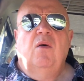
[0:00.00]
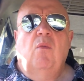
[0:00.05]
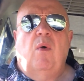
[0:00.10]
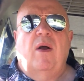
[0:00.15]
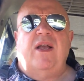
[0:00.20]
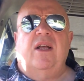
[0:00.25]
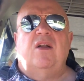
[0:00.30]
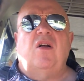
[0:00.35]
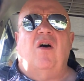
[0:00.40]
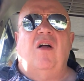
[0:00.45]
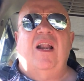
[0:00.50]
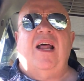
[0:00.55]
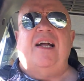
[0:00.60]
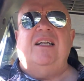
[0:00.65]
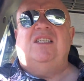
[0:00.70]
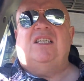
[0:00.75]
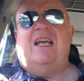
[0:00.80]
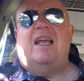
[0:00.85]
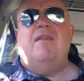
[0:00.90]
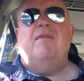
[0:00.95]
where you're not
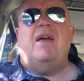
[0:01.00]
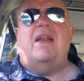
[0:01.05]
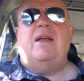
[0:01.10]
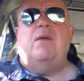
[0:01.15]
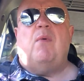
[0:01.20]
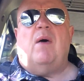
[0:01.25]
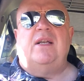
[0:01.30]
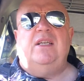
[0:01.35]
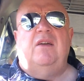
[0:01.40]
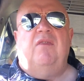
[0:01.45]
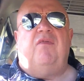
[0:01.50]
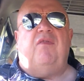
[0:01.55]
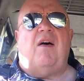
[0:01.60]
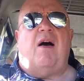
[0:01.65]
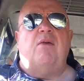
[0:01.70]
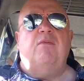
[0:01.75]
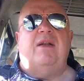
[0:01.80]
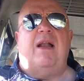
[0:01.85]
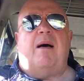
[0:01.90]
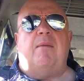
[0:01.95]
allowed to give anyone your
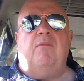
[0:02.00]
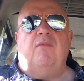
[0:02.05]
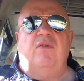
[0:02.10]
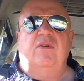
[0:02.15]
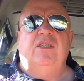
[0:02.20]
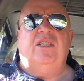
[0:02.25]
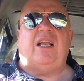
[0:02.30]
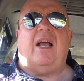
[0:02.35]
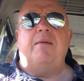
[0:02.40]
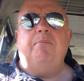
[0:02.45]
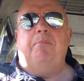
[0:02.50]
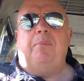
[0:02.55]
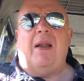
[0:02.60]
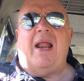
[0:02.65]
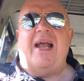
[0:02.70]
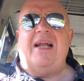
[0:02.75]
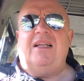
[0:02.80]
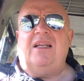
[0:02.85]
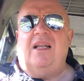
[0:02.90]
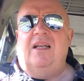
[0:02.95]
phone number as they
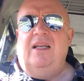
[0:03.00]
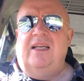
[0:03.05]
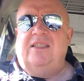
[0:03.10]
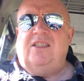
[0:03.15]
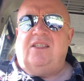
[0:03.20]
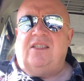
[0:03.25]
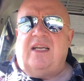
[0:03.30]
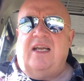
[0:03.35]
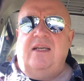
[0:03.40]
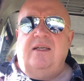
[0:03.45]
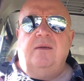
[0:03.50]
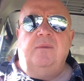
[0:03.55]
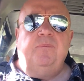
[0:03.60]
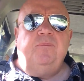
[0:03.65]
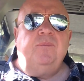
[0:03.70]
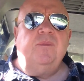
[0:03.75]
blank the listing.